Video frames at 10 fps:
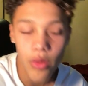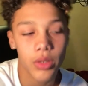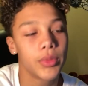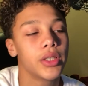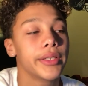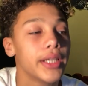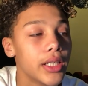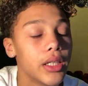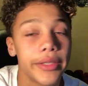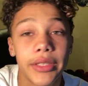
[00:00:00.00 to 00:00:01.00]
old am I?
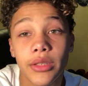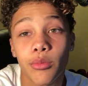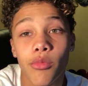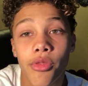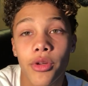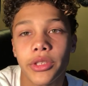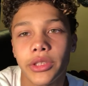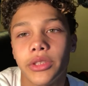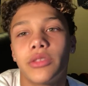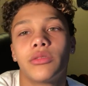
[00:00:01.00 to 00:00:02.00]
I am
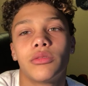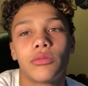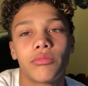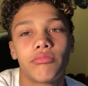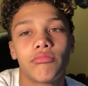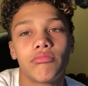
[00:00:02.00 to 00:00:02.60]
13 years old.